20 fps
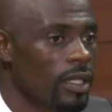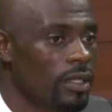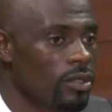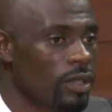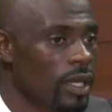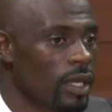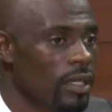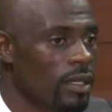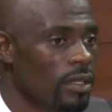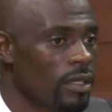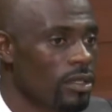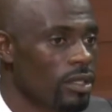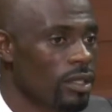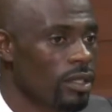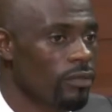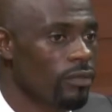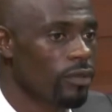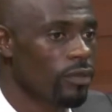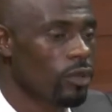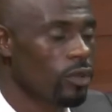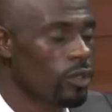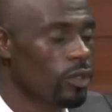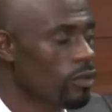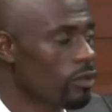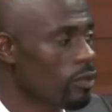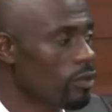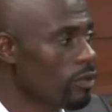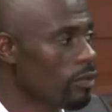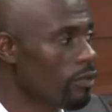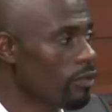strikers and
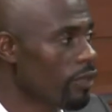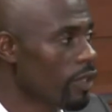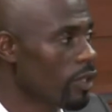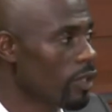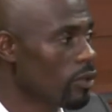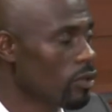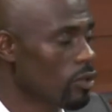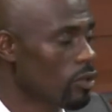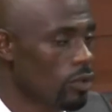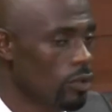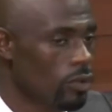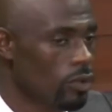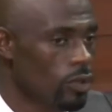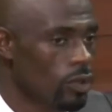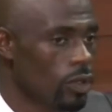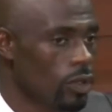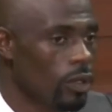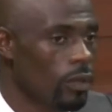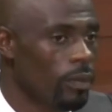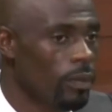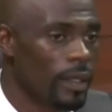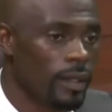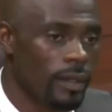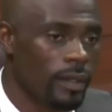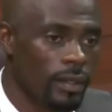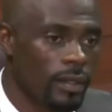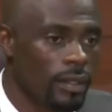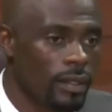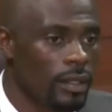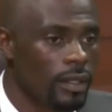forwards failed to score, but
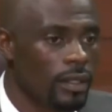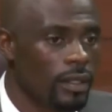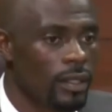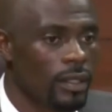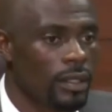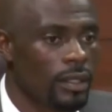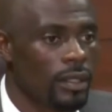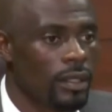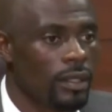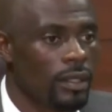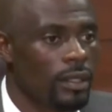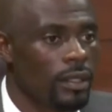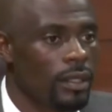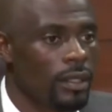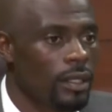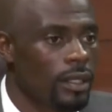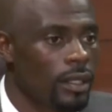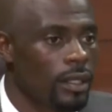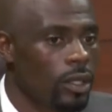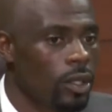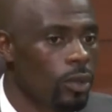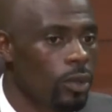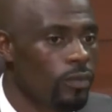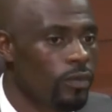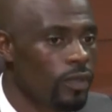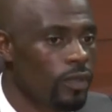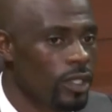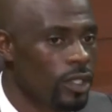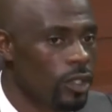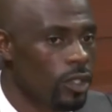
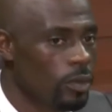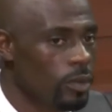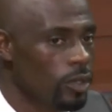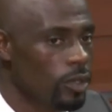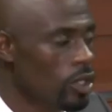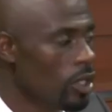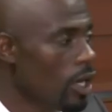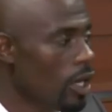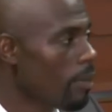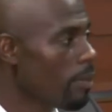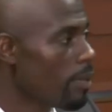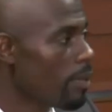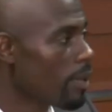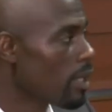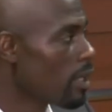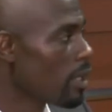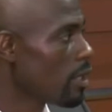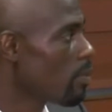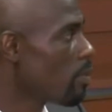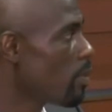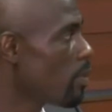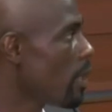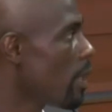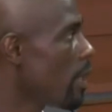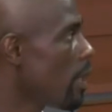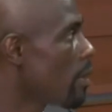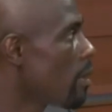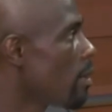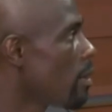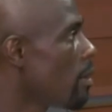hopefully they'll be sharp against
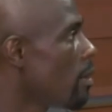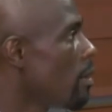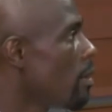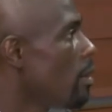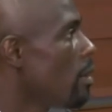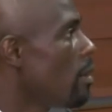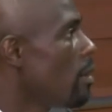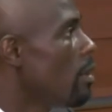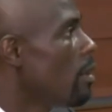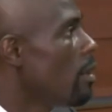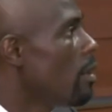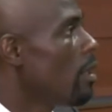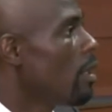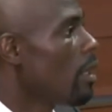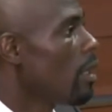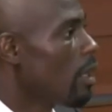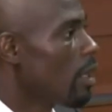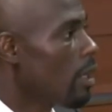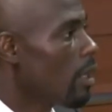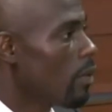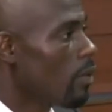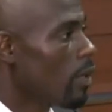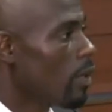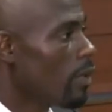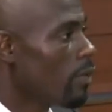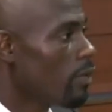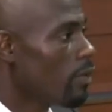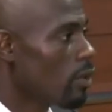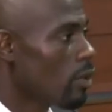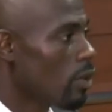Penang. And now we
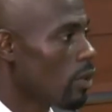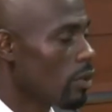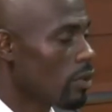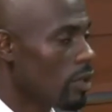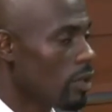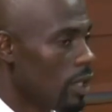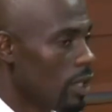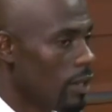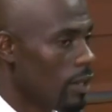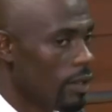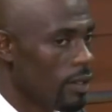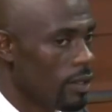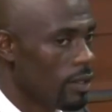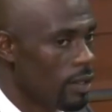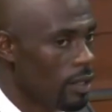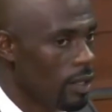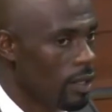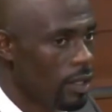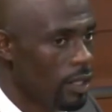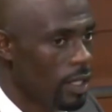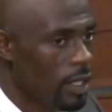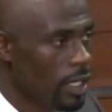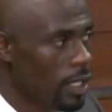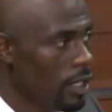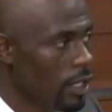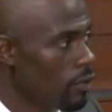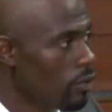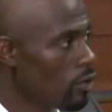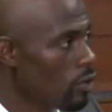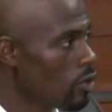have to go there and, uh, and
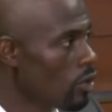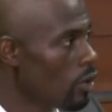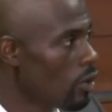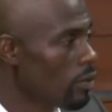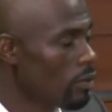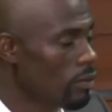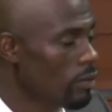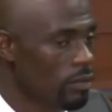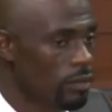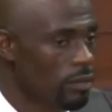get a result.